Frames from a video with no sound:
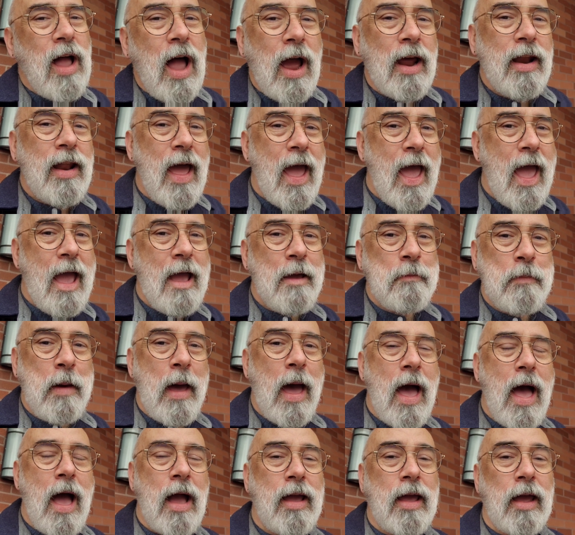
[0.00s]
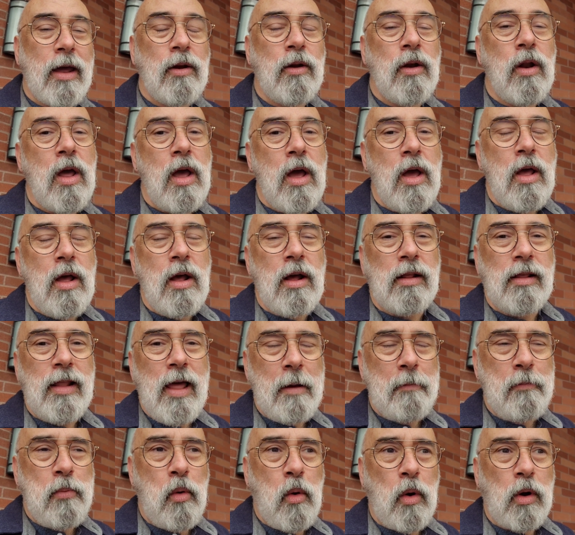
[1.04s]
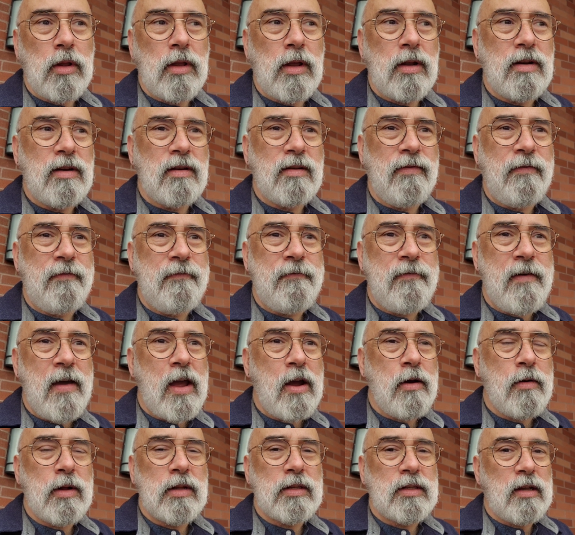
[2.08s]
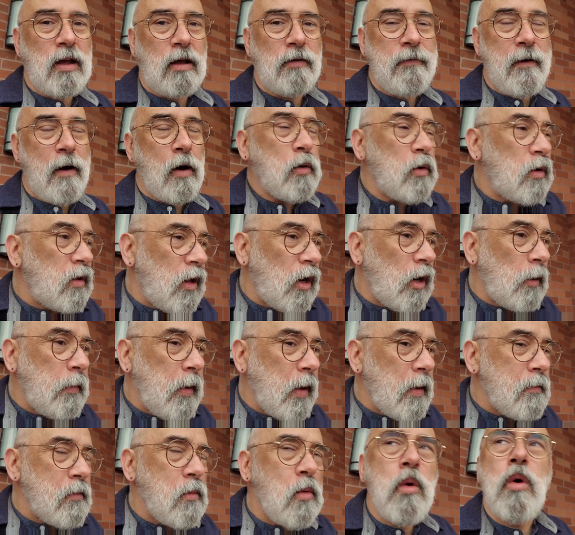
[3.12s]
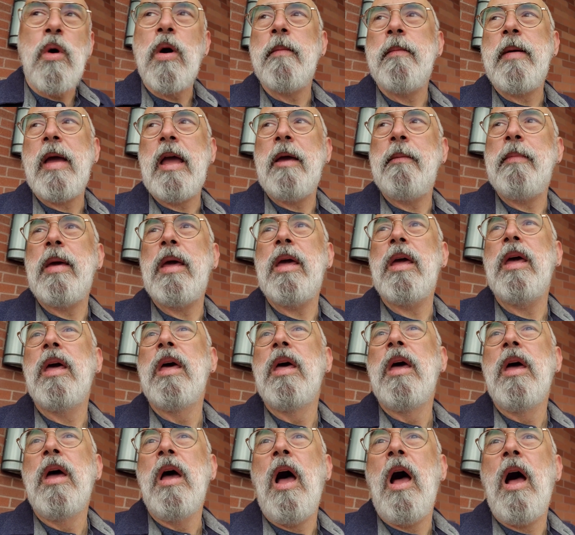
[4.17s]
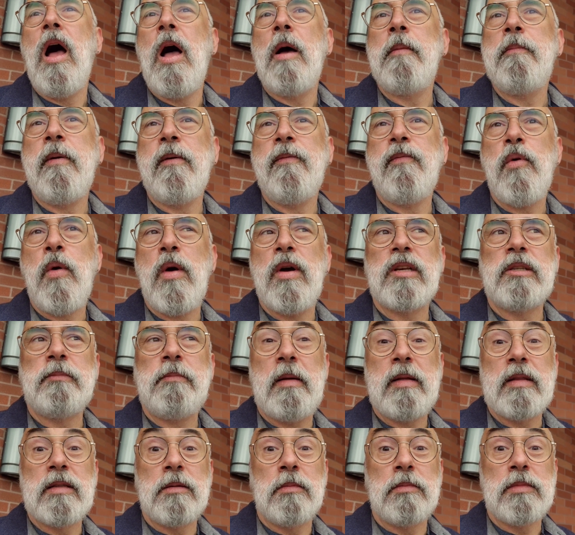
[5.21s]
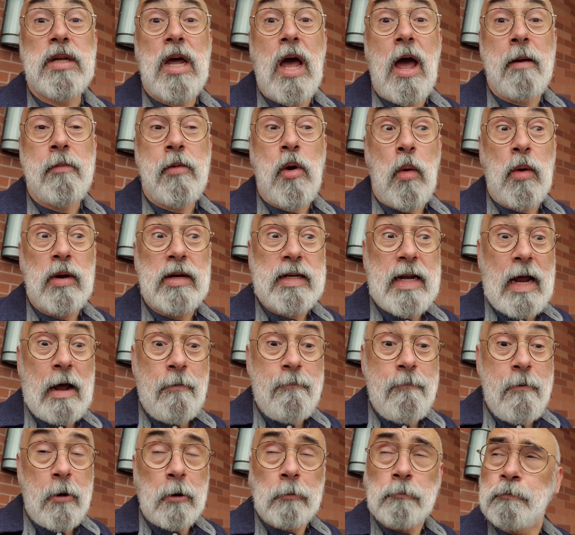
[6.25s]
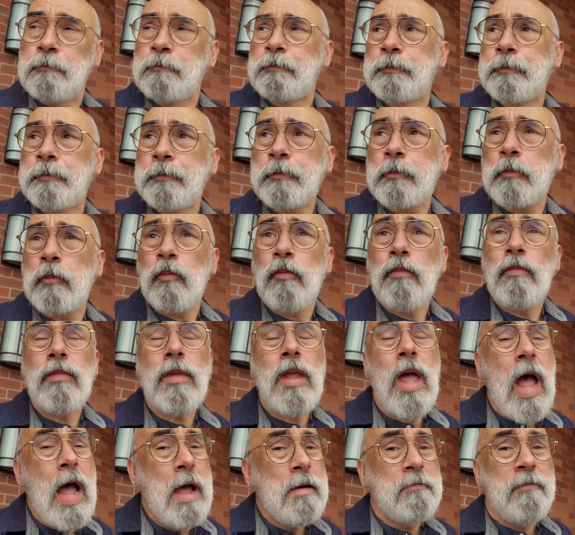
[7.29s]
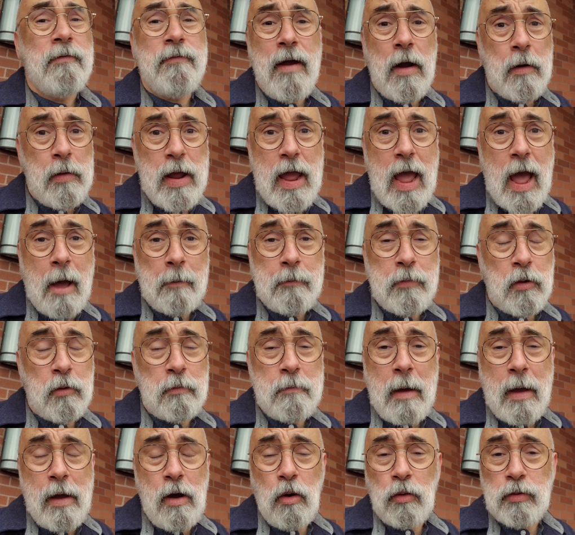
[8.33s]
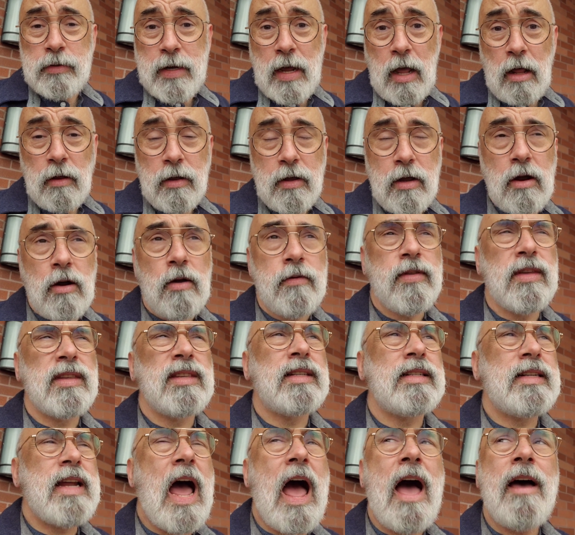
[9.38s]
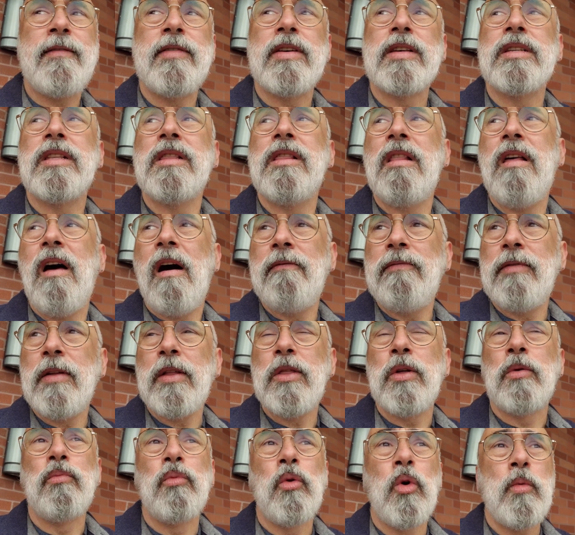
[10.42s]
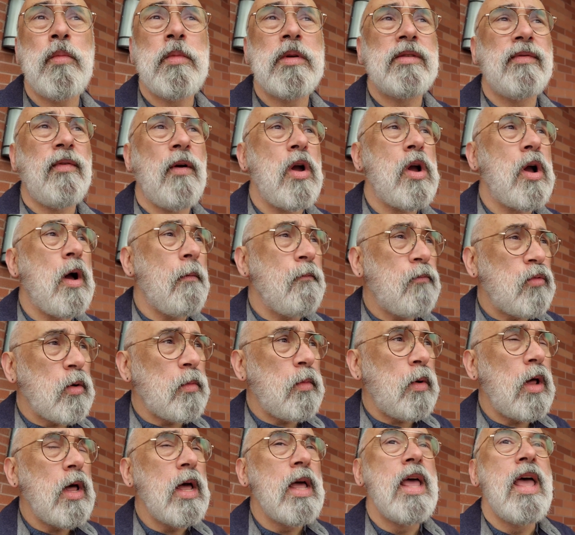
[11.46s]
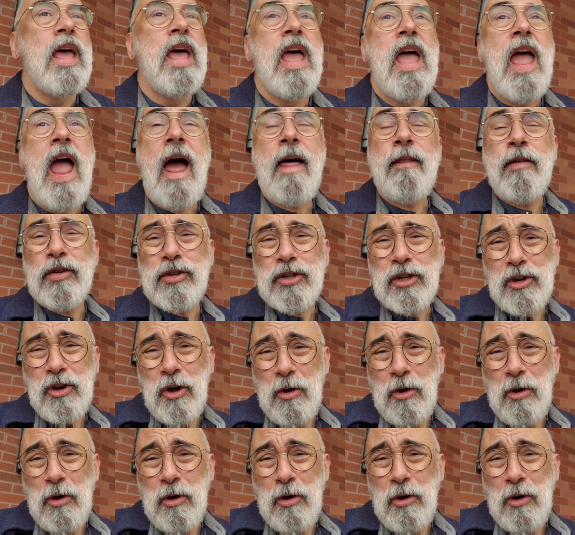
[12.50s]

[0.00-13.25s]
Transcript: kind of hang back and let Portland figure itself out a little bit more, maybe, before I spend some time going down there. I'm very happy with my hotel here. The staff is lovely. The room is very comfortable. And there's a